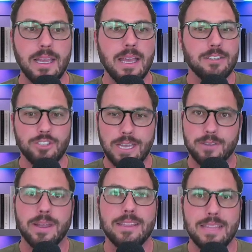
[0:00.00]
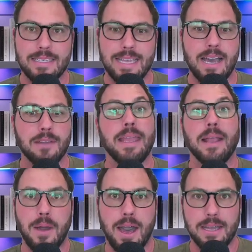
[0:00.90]
generate that down, make a
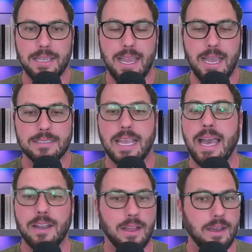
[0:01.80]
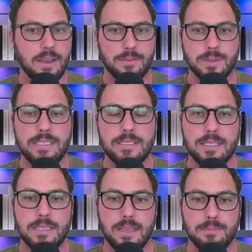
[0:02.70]
podcast. I had a recent
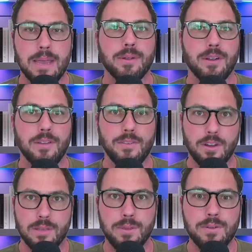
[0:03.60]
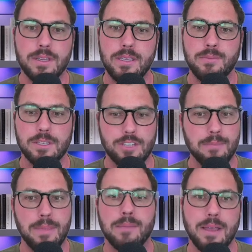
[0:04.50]
member of our community, which I
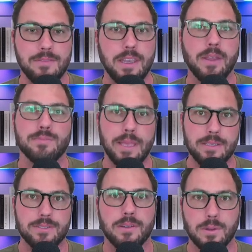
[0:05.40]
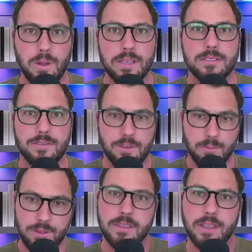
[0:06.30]
make my videos based on requests from
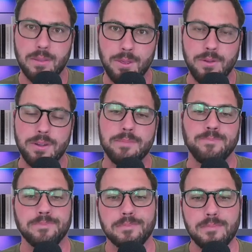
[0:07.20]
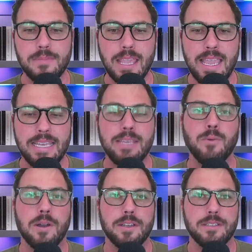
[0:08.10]
within the community. And he
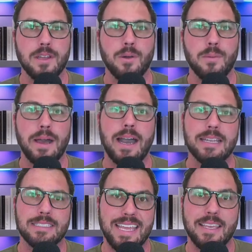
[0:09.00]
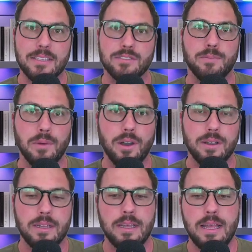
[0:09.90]
wanted to know about how to take his book
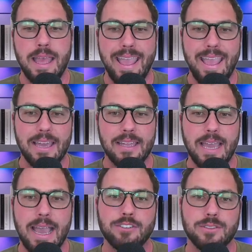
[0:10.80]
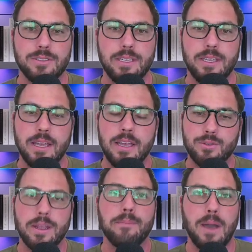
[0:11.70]
and actually
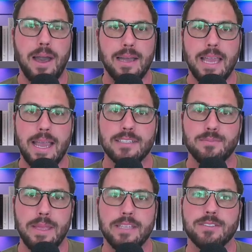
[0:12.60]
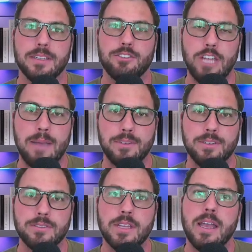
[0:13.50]
create podcasts based on the
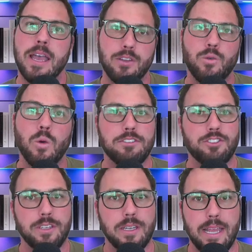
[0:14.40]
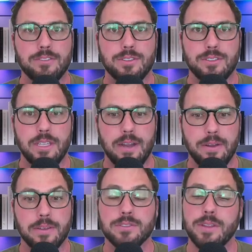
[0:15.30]
chapters and question and answer
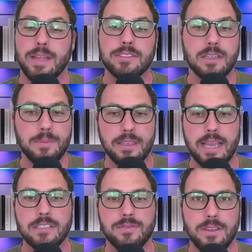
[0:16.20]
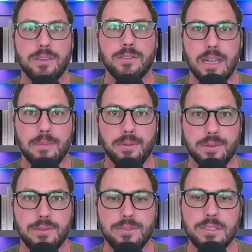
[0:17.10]
scenarios. So that's going to be the next video that I
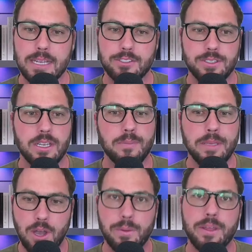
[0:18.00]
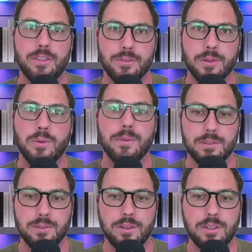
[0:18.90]
produce. It's actually going to be going through what it would
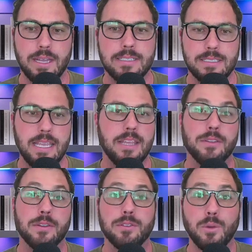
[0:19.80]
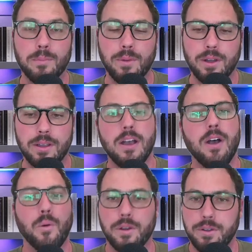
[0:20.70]
look like to take either your book
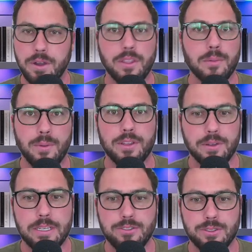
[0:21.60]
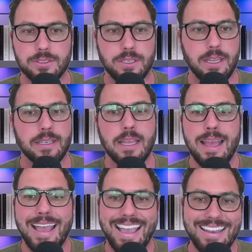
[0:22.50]
or another book you're interested in
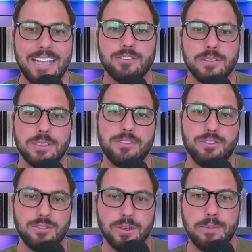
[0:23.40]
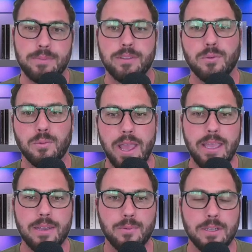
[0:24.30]
and actually script the way
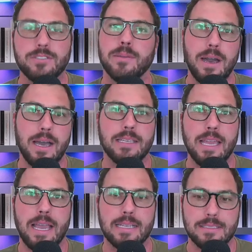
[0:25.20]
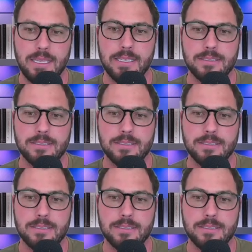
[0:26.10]
in which the podcast is